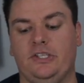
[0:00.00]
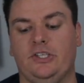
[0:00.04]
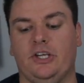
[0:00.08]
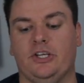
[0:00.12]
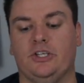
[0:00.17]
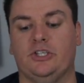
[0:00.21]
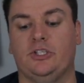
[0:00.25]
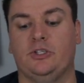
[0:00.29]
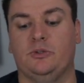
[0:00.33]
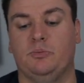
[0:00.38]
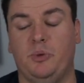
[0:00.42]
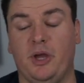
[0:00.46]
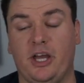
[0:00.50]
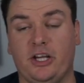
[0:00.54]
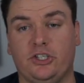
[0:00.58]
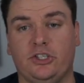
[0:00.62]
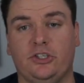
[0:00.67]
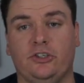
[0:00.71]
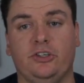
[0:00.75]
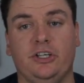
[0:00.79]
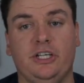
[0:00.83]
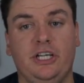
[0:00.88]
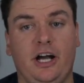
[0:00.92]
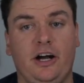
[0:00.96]

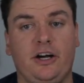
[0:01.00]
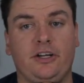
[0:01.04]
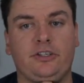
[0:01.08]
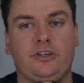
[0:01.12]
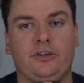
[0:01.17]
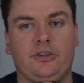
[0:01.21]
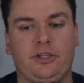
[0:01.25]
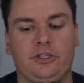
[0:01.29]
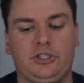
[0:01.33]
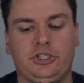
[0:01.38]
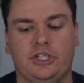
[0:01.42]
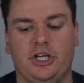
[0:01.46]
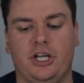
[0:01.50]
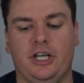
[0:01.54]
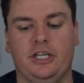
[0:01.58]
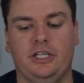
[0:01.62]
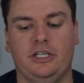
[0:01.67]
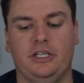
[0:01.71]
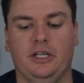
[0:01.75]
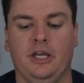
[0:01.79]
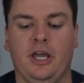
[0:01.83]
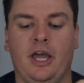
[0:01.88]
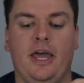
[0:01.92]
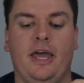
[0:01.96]
especially under the
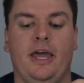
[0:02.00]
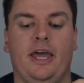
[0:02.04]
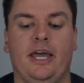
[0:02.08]
chin,